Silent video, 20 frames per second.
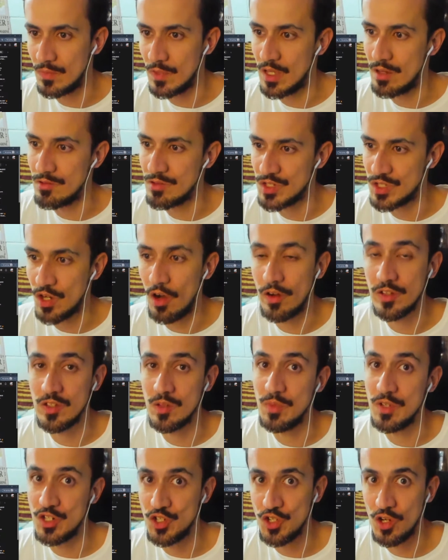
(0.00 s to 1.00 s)
it was starting to
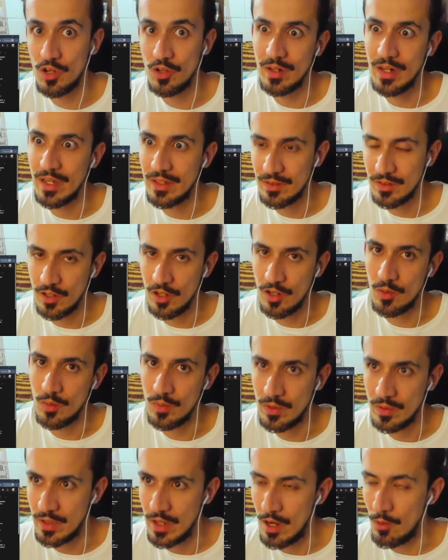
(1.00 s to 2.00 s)
be shown that
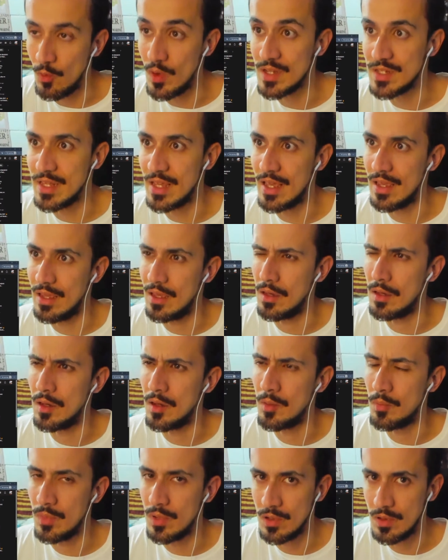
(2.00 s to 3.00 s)
there was
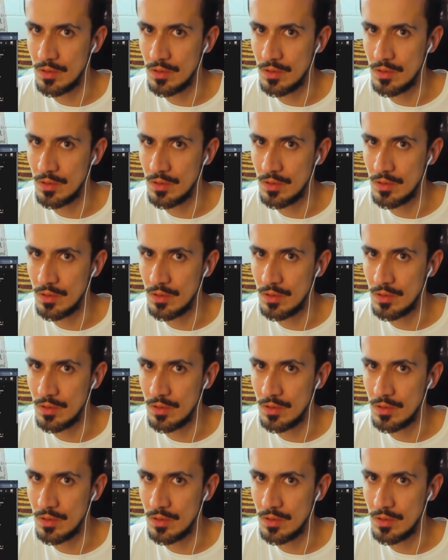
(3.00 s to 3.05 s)
a